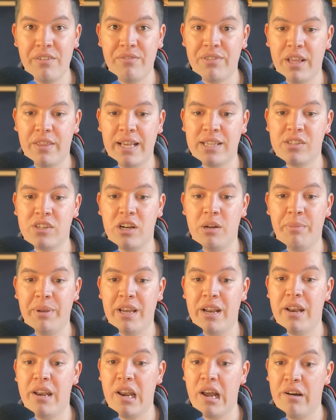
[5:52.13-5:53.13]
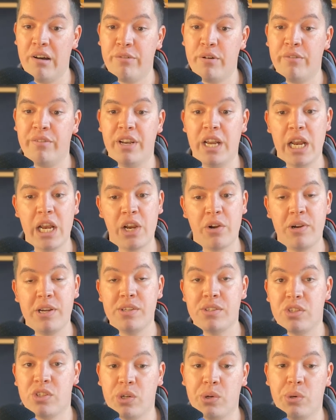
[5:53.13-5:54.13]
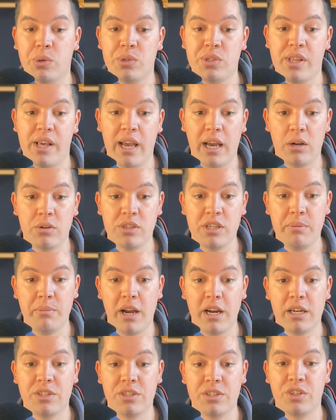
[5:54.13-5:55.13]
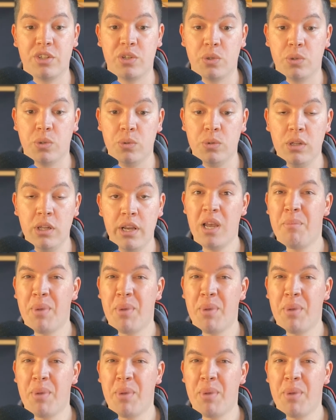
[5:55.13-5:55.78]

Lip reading: that that's going to be enough of an increase to cause the housing market to cool,